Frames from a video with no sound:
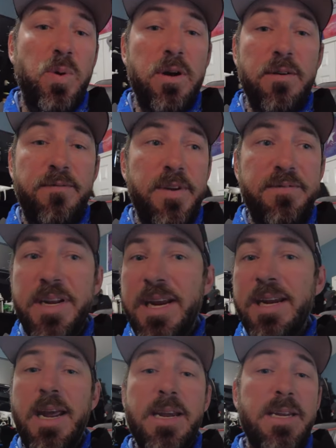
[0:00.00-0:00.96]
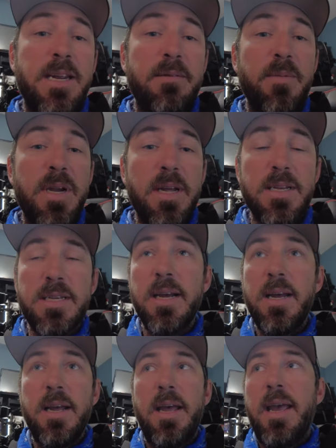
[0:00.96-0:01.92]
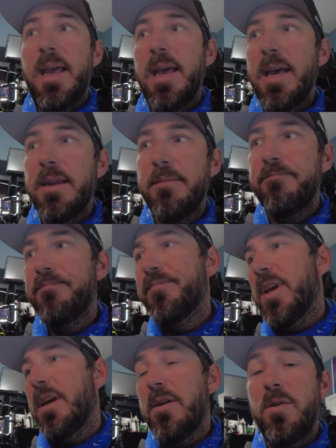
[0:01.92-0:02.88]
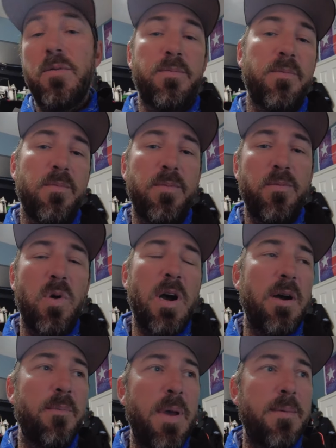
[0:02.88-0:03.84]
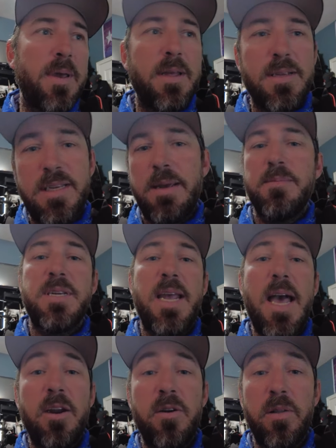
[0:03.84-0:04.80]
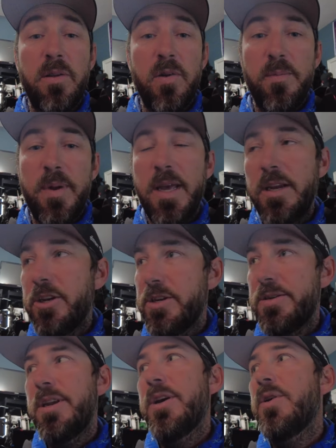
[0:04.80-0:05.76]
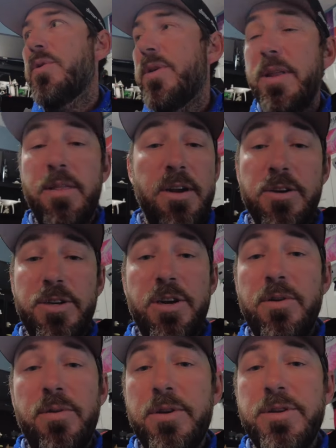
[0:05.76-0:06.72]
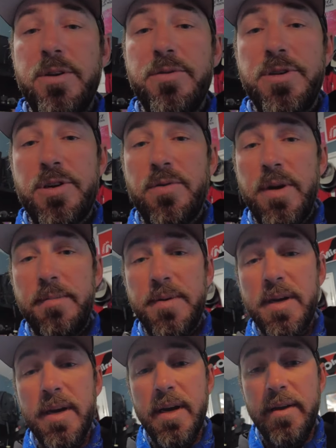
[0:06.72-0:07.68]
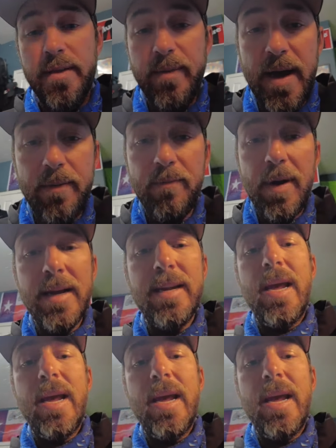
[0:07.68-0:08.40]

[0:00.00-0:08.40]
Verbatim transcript: 12, 15, 18 minutes, and, you know, while maybe it seems scattered a little bit, just know that there's no, there's no script. My, my